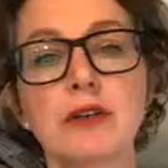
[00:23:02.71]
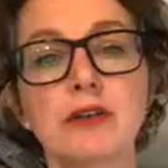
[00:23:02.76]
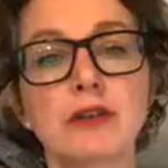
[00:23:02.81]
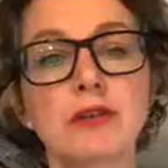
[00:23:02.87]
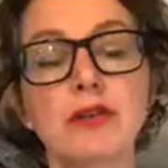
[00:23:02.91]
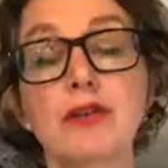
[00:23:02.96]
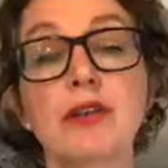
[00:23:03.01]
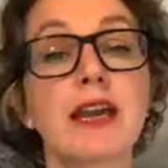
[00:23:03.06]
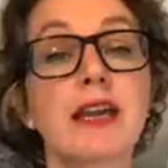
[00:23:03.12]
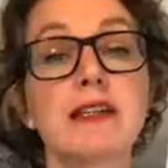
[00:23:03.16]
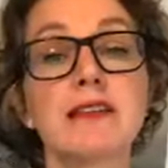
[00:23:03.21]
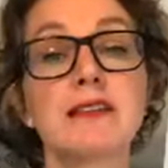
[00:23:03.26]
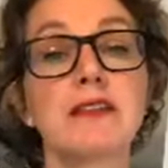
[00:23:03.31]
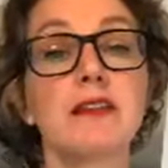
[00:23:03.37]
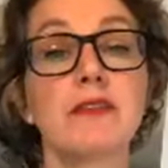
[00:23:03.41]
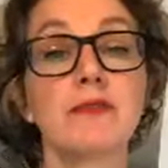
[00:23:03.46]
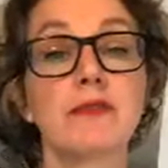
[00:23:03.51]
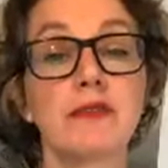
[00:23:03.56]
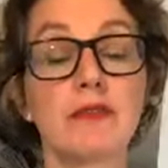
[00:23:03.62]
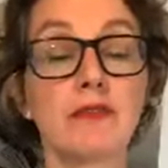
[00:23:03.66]

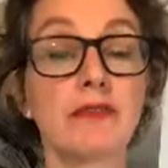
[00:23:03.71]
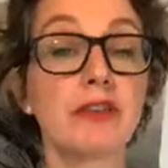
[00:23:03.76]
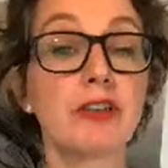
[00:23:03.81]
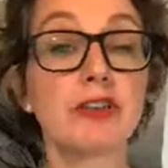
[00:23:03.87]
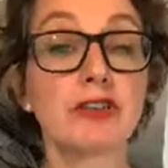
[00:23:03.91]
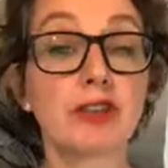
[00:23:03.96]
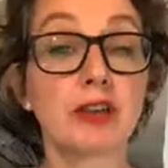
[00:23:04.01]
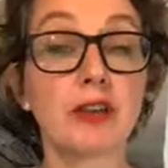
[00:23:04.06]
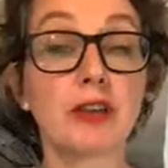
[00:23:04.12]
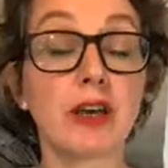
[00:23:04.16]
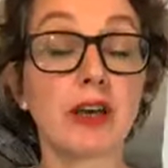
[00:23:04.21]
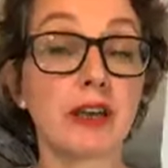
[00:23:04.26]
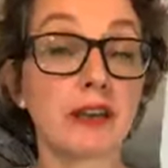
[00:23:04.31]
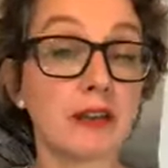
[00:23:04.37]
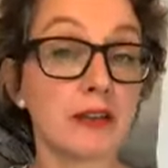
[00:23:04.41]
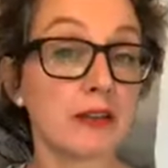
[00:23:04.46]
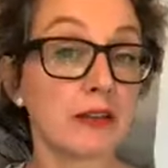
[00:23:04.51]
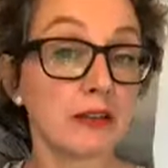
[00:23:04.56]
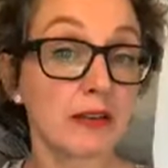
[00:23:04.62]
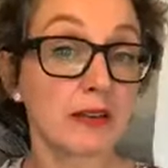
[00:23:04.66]
creative vision
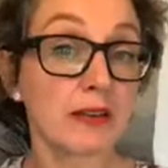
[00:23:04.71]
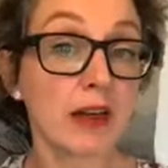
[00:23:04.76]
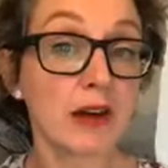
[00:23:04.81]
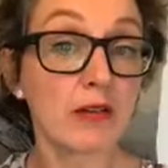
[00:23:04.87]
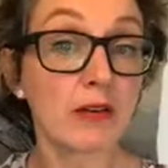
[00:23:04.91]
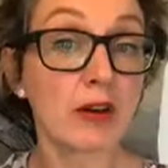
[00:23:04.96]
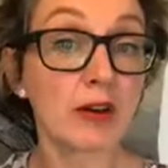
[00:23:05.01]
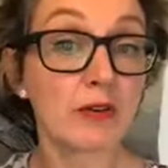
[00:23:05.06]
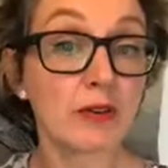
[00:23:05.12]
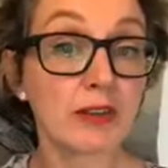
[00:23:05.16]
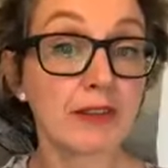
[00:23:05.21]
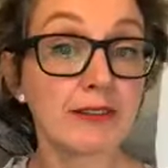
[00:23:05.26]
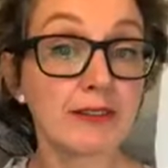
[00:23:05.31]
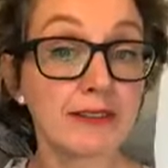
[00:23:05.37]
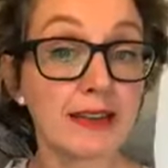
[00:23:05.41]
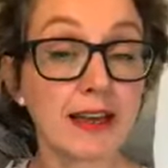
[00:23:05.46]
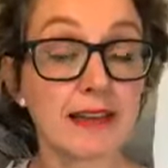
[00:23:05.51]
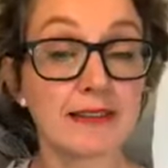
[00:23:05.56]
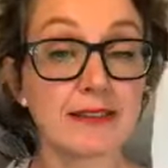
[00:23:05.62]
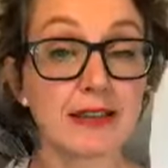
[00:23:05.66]
and their own
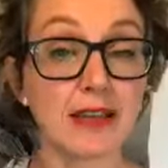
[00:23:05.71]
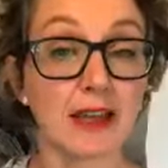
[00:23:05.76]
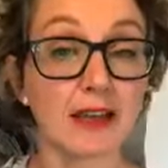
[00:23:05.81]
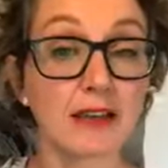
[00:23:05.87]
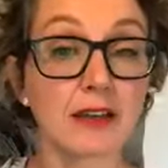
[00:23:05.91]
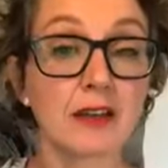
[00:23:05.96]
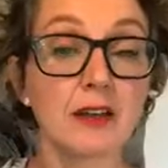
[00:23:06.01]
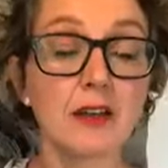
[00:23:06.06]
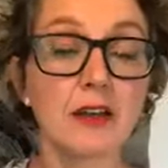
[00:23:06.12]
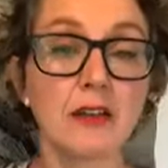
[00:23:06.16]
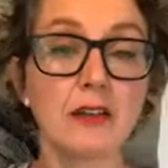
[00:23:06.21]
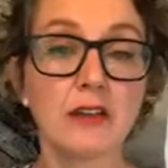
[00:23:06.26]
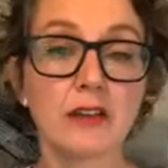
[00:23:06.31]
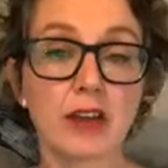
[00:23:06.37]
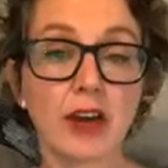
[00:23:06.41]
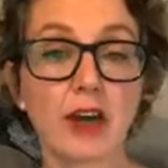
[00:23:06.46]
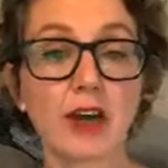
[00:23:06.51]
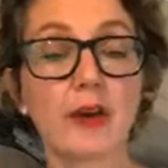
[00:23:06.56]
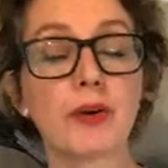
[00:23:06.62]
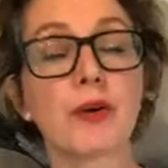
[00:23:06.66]
aesthetic.
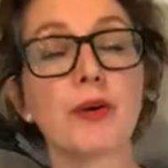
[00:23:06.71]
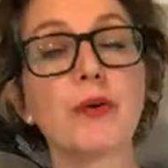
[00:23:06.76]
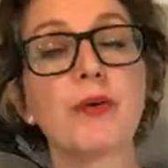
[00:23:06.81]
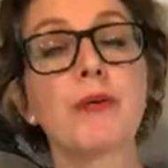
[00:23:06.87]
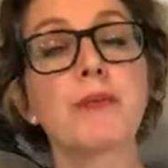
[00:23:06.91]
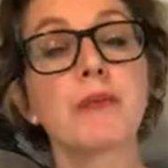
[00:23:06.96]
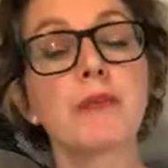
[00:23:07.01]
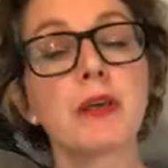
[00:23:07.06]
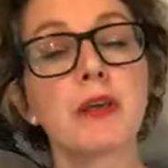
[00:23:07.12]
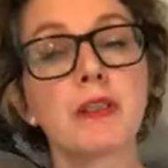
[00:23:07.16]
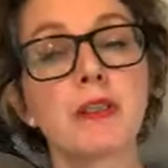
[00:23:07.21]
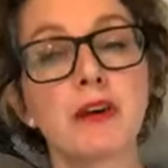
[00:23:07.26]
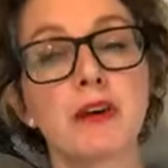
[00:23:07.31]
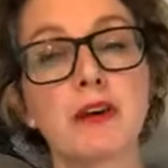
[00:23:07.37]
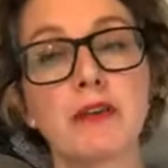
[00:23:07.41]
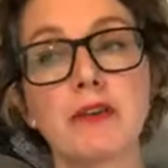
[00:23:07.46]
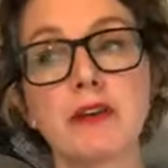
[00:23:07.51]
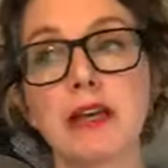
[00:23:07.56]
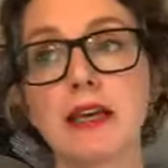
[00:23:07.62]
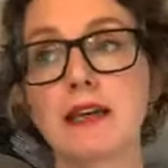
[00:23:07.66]
So
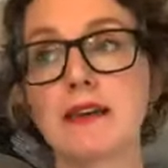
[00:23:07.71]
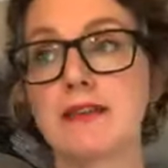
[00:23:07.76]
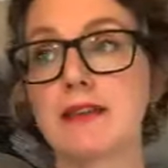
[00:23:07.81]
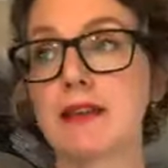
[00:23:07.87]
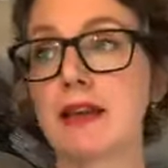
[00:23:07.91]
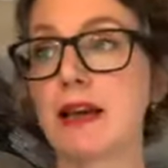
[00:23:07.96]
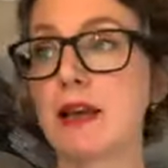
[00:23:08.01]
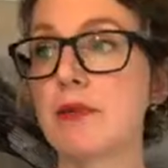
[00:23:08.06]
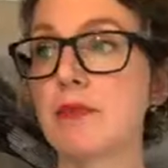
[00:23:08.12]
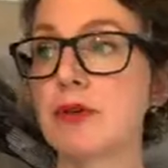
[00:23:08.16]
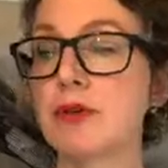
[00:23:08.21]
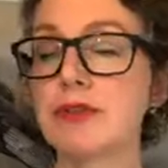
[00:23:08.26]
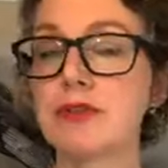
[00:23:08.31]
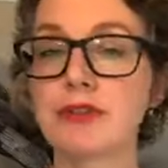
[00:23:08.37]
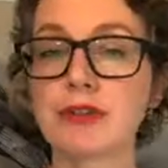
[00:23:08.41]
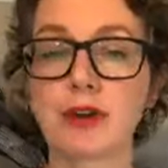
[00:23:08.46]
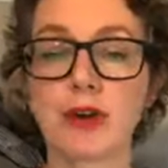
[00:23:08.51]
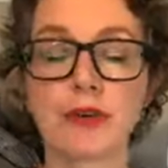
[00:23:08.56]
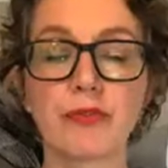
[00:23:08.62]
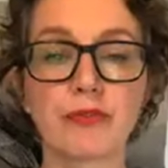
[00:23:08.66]
there is an
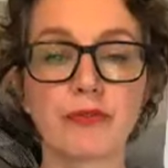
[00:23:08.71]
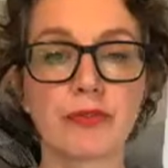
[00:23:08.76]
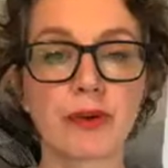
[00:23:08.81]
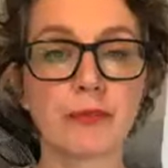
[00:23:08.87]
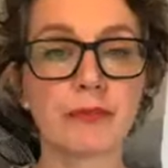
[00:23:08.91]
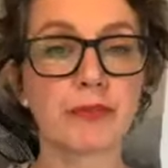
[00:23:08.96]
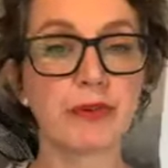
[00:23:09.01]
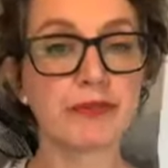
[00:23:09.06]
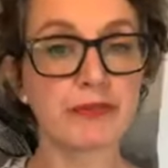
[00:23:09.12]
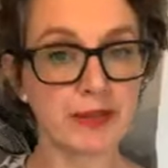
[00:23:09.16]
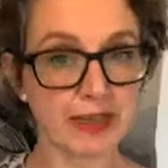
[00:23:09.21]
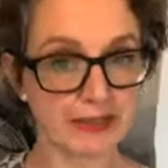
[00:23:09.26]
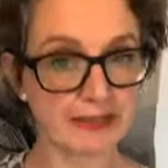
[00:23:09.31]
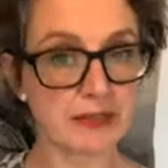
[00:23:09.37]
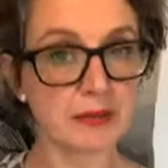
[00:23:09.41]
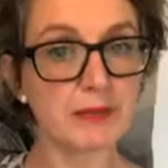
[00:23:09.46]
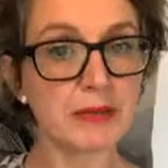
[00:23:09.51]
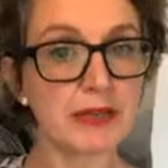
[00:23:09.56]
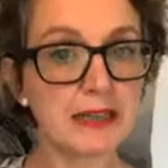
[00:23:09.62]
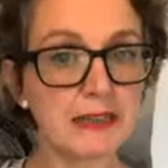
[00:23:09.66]
element of
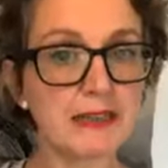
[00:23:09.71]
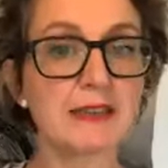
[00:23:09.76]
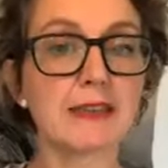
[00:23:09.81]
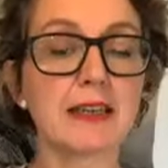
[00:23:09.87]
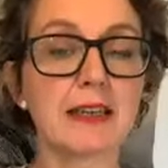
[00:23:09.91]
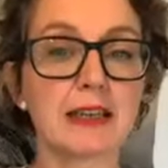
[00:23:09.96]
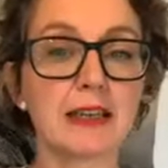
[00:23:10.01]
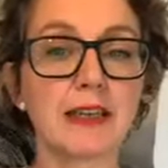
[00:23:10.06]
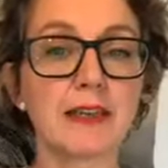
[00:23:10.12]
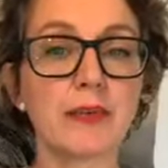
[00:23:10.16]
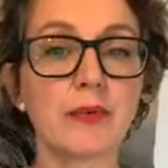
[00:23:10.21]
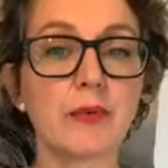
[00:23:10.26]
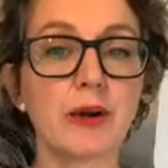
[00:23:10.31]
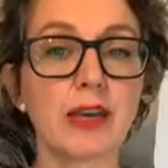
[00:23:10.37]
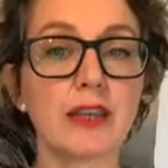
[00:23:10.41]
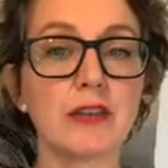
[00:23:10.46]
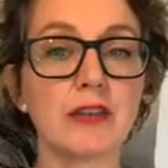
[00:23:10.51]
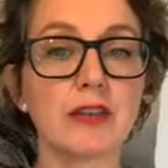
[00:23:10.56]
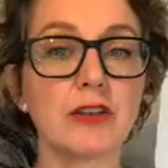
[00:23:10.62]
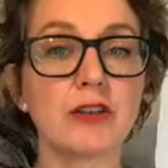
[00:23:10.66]
flexibility in the
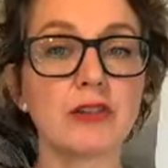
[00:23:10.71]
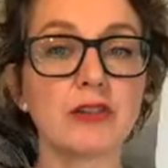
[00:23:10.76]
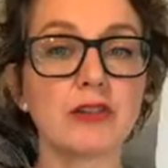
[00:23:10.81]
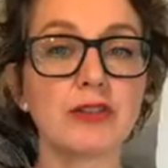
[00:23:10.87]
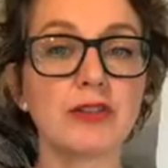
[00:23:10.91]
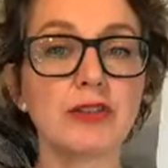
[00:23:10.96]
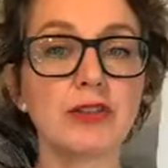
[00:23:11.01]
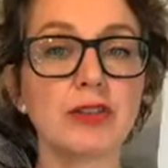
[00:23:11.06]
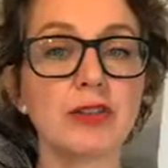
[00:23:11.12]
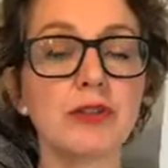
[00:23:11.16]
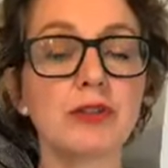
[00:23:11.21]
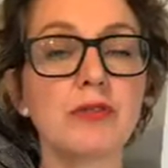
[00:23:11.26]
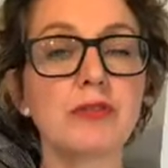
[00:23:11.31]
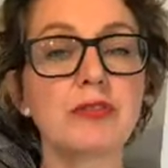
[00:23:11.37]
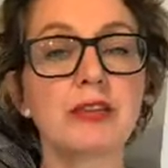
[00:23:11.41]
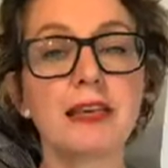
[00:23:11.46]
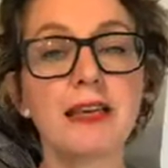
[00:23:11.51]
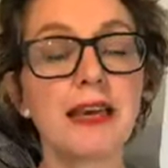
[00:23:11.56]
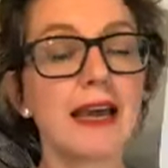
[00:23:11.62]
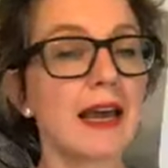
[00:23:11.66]
way that you can
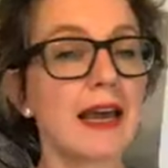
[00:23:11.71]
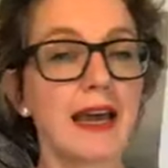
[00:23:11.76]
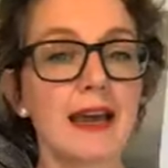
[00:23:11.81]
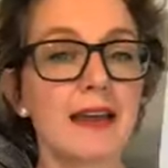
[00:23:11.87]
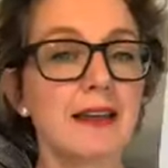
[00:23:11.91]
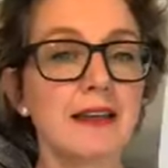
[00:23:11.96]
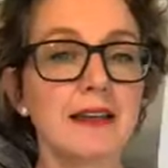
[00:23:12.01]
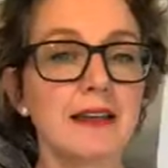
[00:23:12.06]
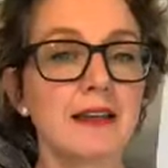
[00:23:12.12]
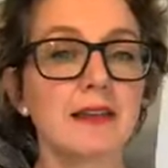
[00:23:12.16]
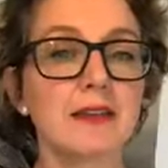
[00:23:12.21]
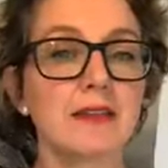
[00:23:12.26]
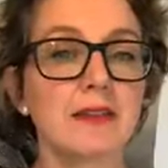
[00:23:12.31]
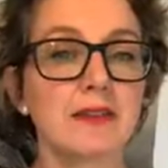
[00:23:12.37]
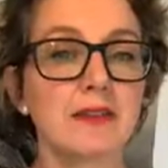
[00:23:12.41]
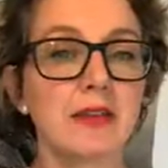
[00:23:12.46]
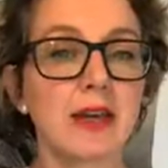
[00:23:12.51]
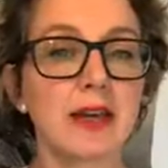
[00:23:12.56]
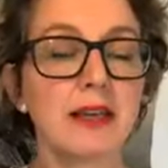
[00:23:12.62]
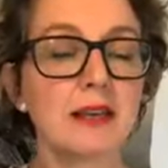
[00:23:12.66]
use any
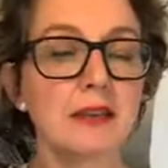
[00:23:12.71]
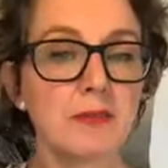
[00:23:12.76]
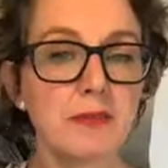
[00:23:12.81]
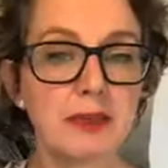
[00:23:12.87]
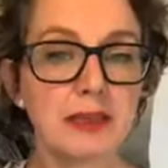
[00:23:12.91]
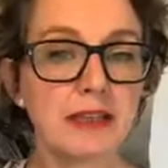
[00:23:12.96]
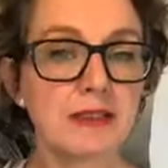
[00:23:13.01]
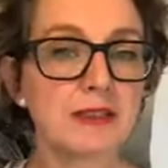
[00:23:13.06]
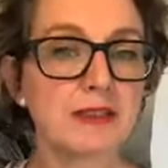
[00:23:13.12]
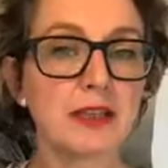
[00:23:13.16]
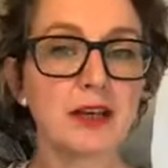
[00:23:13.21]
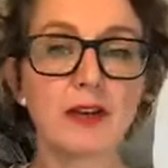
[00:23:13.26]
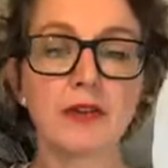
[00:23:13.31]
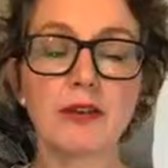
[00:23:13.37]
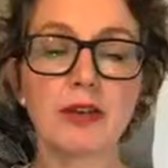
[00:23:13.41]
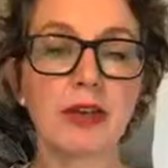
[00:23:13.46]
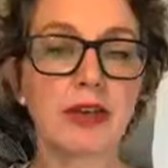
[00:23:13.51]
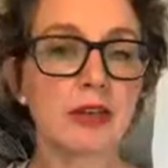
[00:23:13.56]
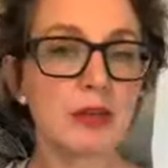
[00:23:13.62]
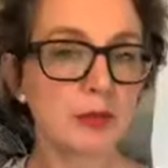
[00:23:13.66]
media
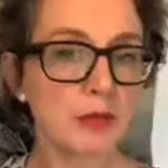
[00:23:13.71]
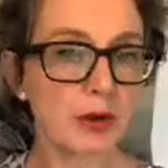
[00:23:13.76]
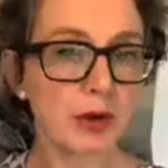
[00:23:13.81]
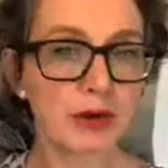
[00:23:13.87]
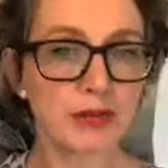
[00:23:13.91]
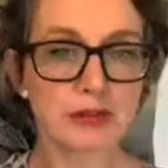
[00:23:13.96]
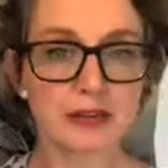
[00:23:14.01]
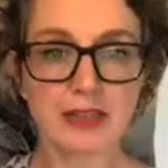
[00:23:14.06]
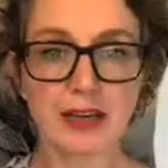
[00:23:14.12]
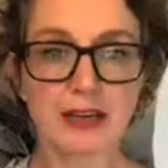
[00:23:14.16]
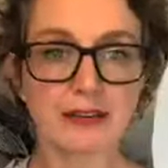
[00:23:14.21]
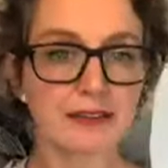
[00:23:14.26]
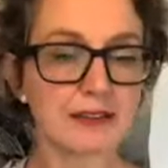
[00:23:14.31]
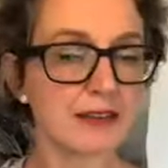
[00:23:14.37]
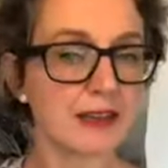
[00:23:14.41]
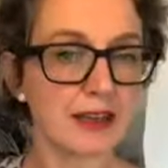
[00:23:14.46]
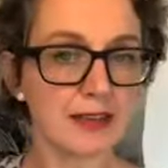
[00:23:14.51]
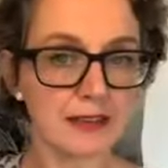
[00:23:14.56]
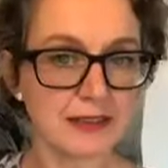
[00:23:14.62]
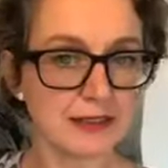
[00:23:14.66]
and any process
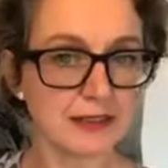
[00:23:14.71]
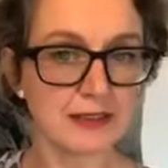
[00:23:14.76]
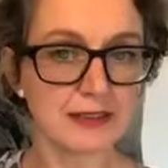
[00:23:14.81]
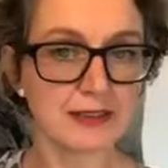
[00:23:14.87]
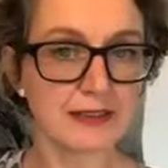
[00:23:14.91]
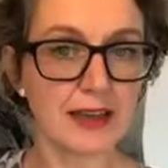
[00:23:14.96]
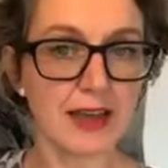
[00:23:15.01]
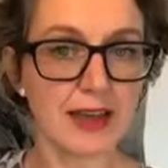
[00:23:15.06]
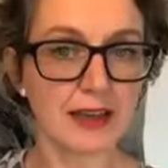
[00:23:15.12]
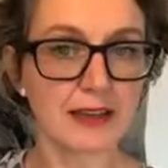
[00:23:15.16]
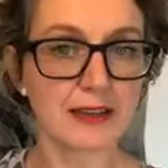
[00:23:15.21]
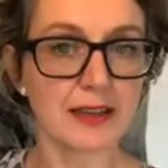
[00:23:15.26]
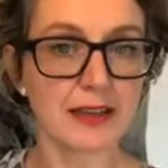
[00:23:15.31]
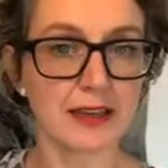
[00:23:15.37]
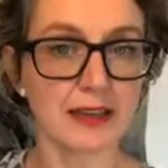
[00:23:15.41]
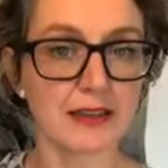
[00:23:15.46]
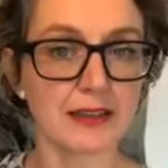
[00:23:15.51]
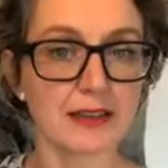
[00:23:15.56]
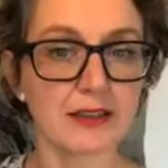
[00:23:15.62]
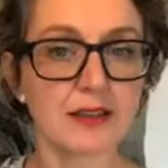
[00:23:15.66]
and any
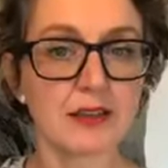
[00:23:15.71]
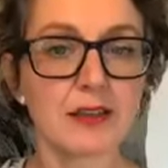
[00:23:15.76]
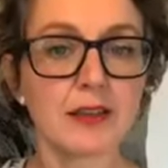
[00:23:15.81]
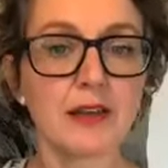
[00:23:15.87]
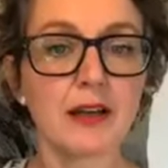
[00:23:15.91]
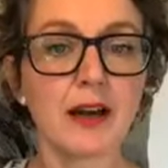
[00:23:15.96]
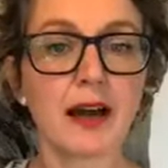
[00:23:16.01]
technique.